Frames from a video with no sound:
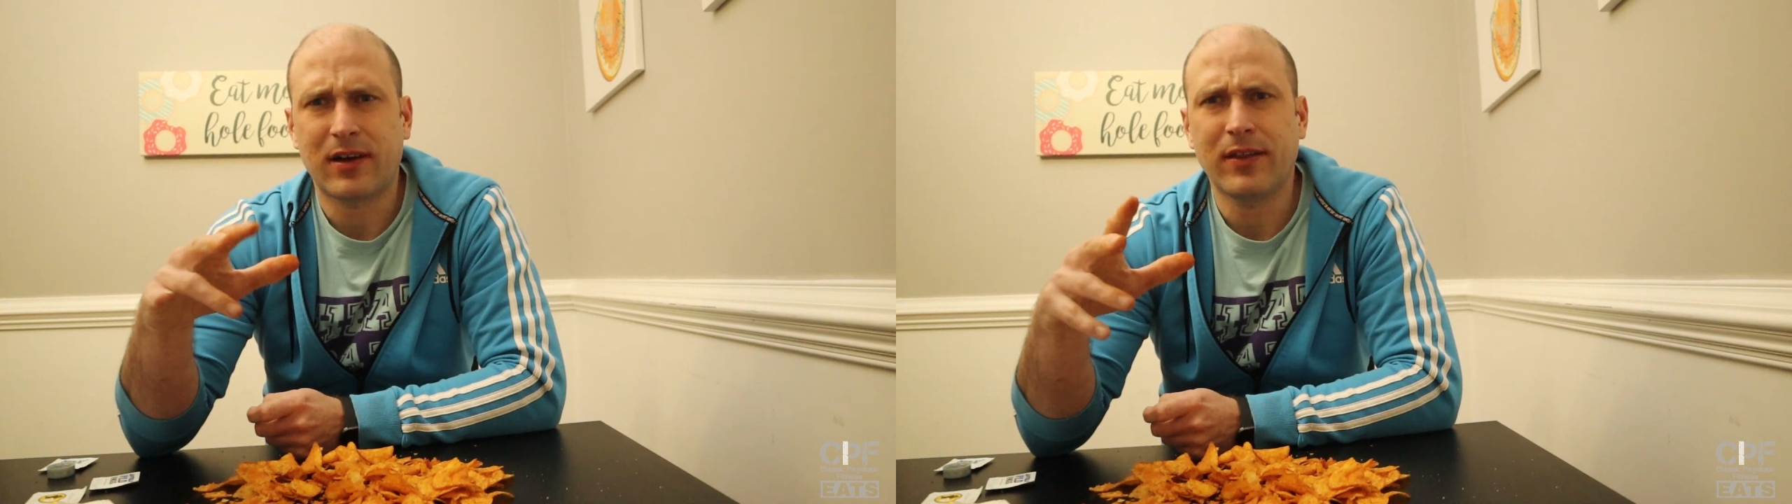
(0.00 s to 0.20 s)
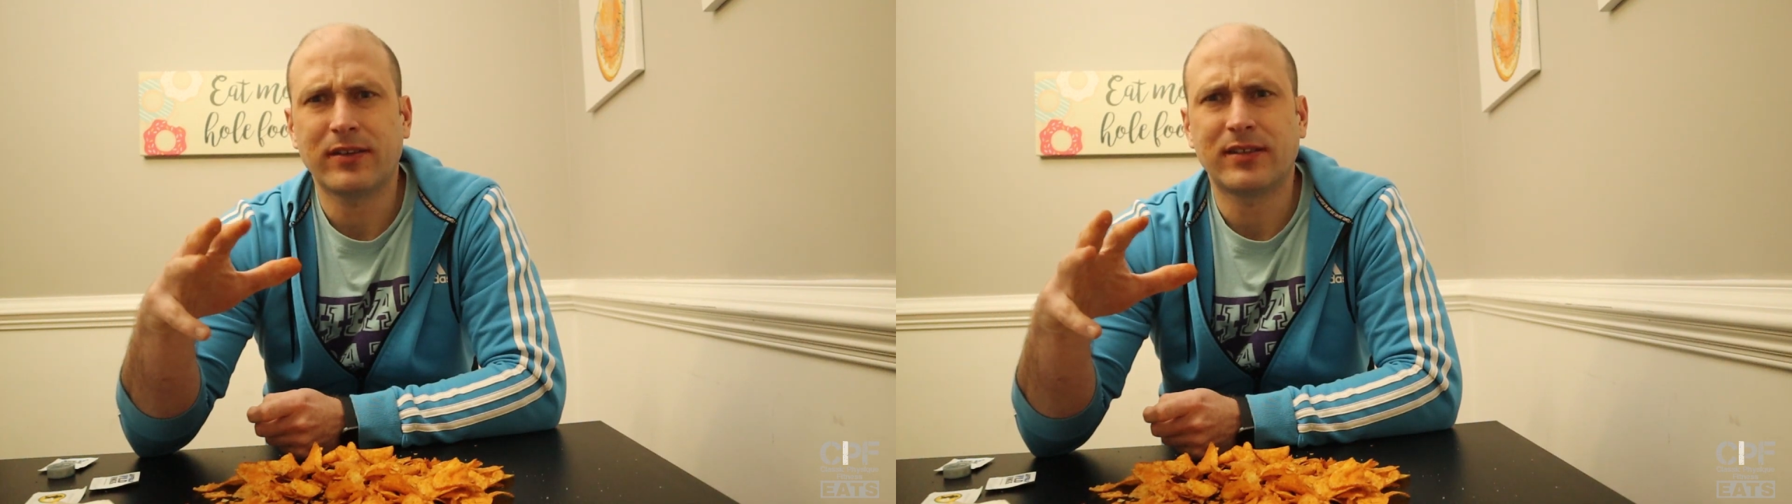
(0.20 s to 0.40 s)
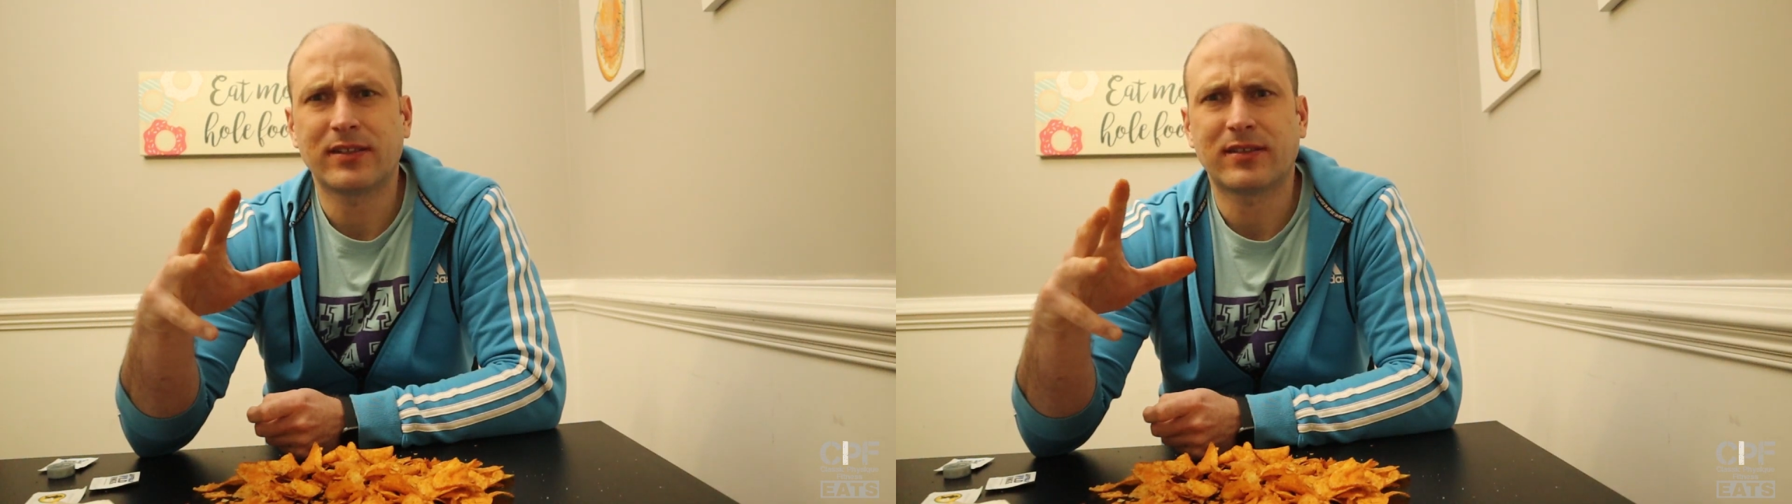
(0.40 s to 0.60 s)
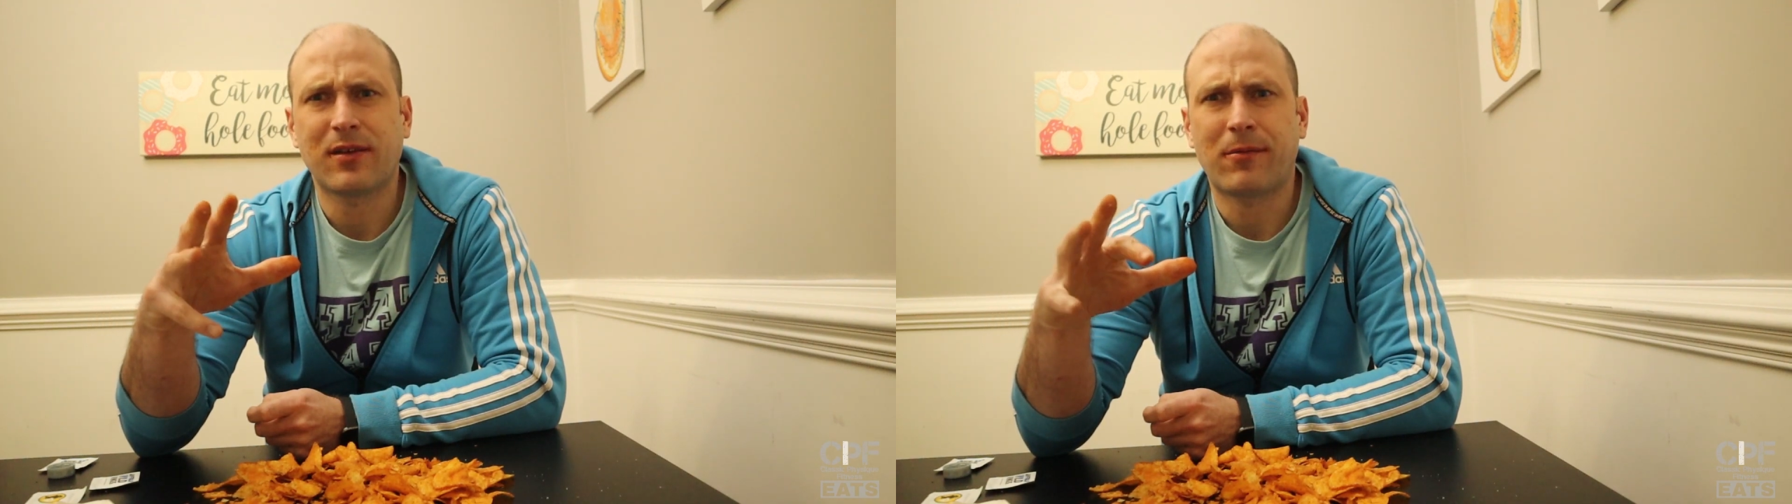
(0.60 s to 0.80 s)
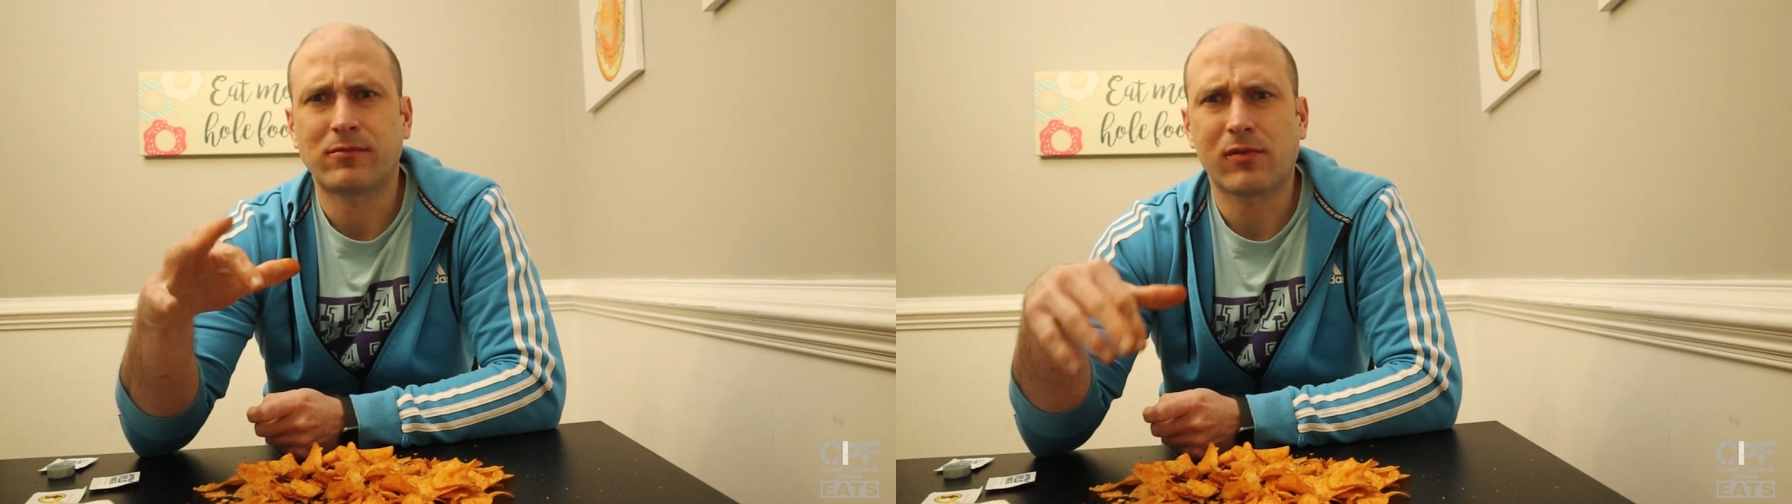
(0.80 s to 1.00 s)

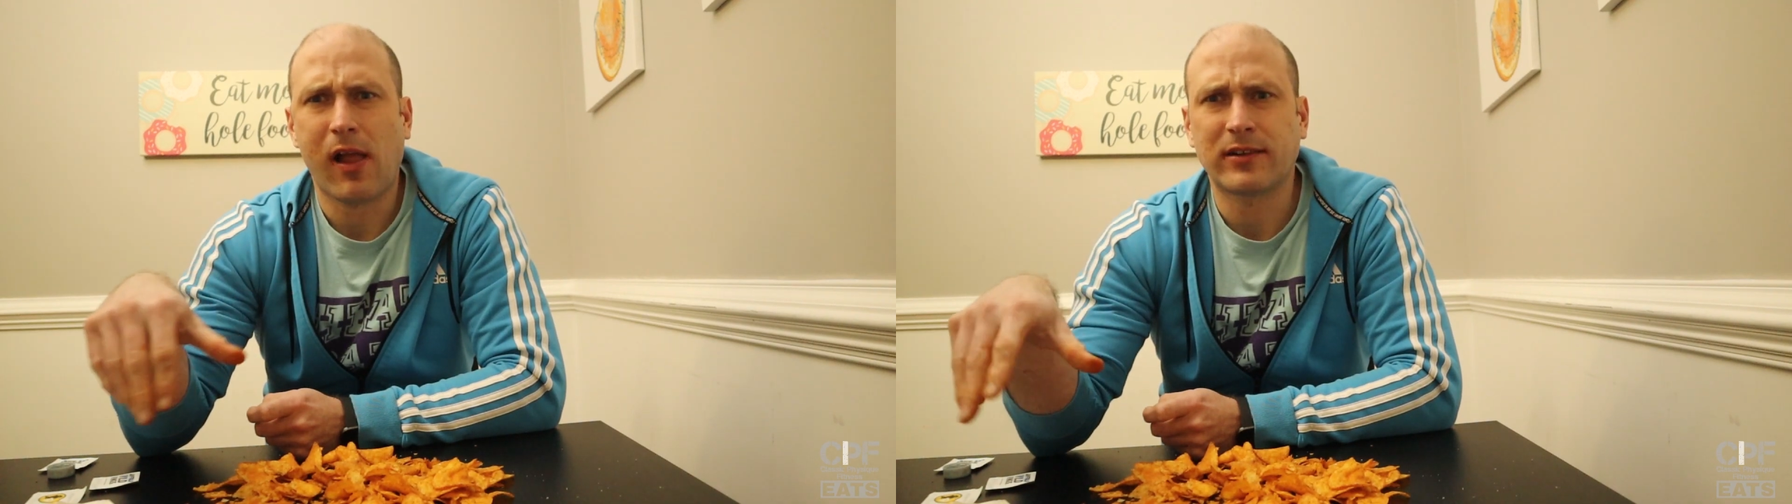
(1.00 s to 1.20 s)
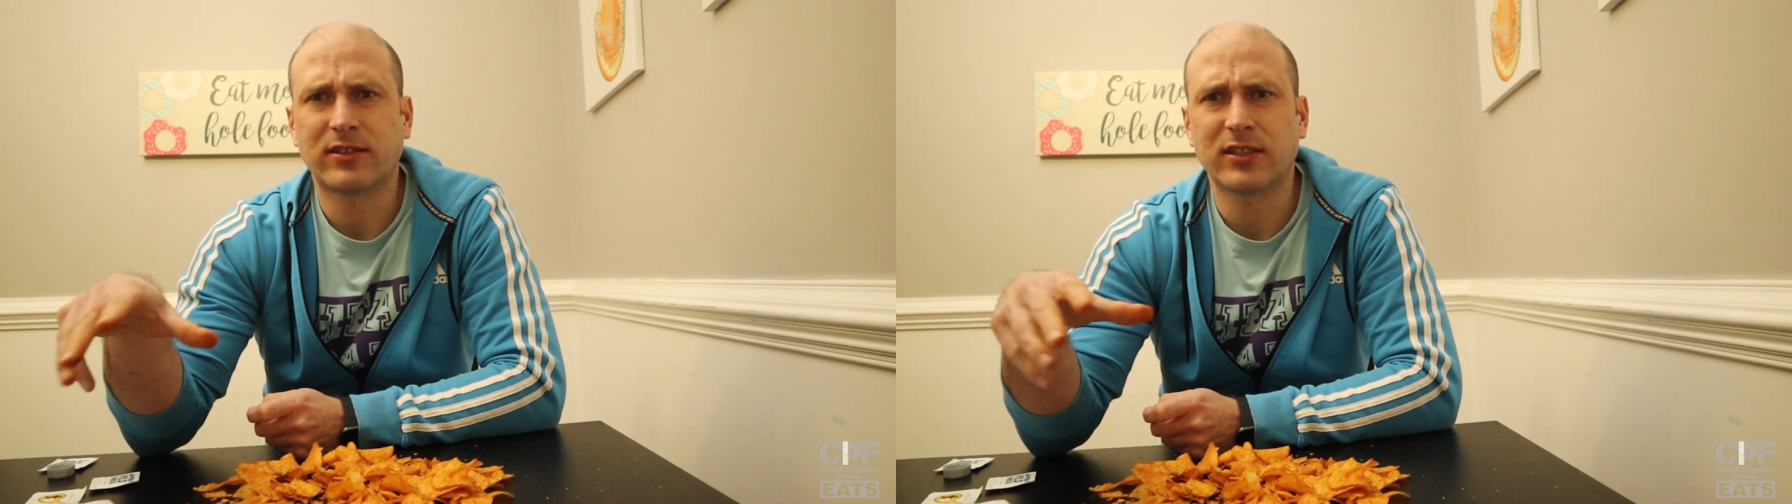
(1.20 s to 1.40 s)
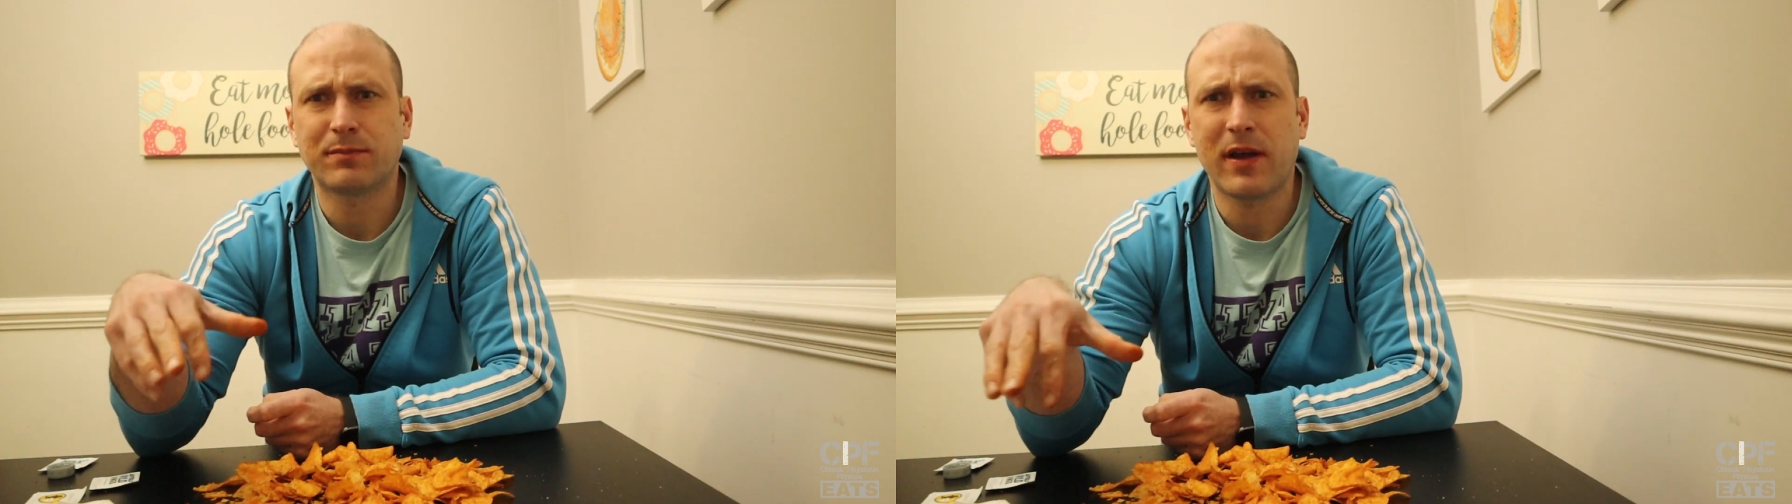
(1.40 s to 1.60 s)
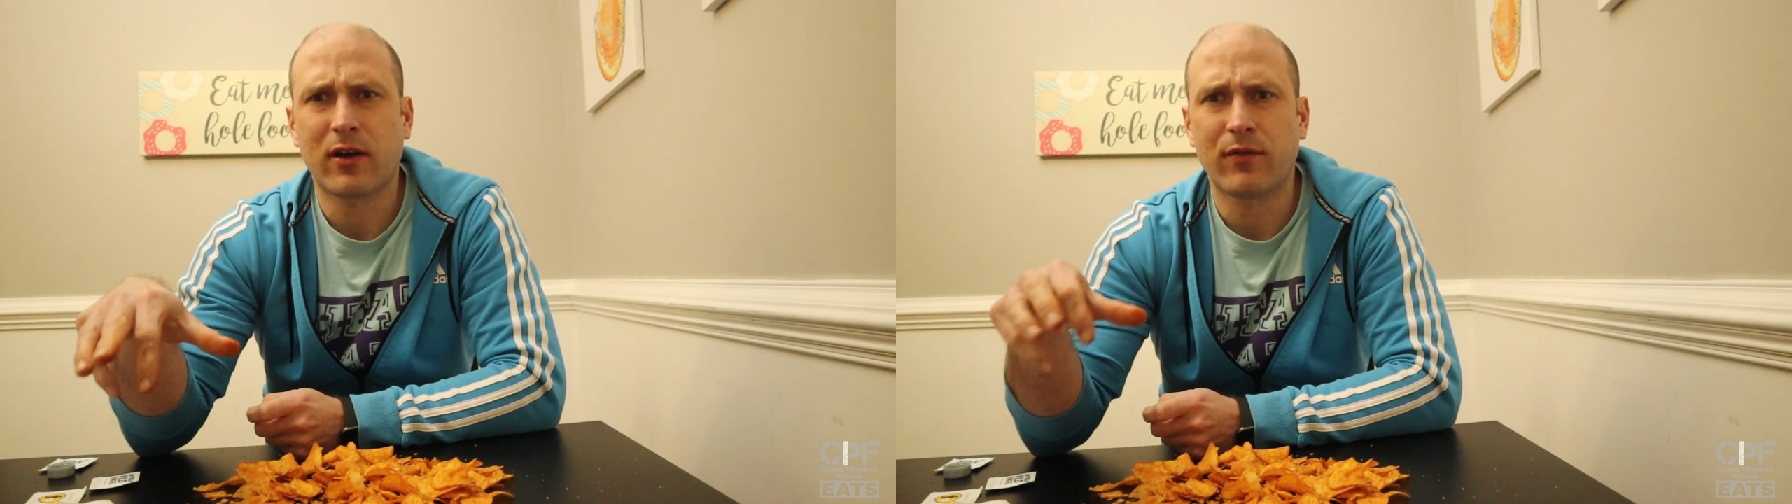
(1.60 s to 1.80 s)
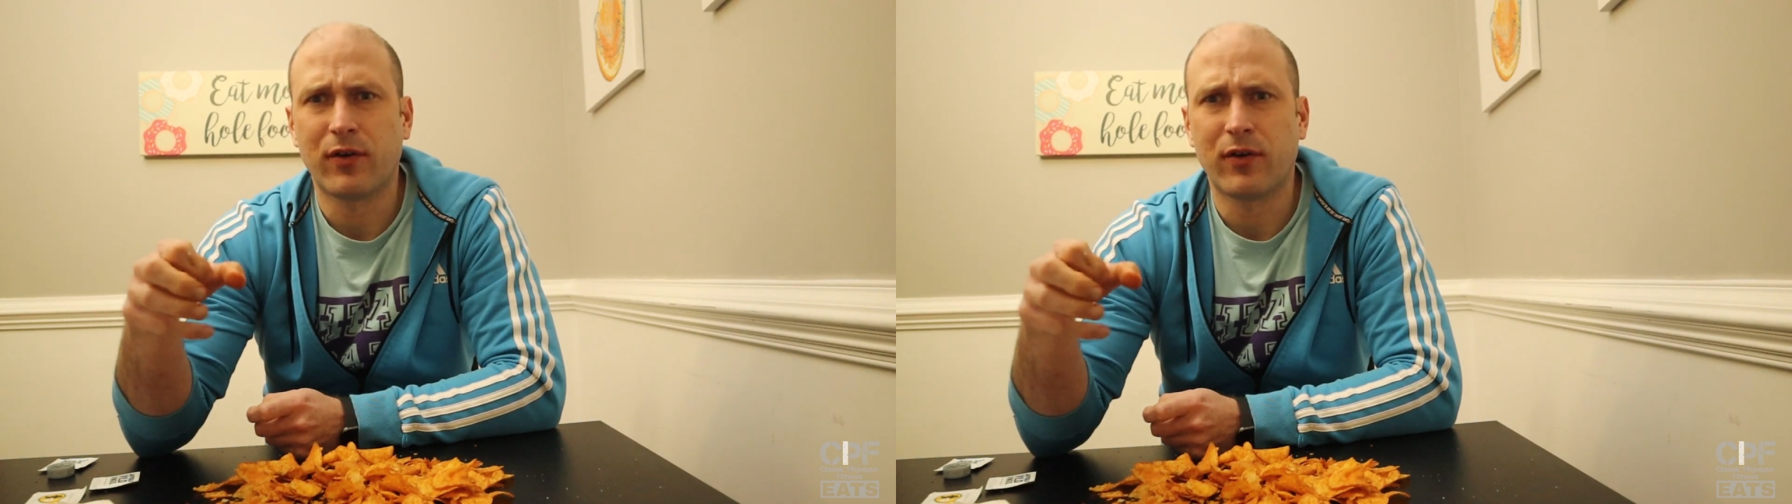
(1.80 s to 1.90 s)
pack of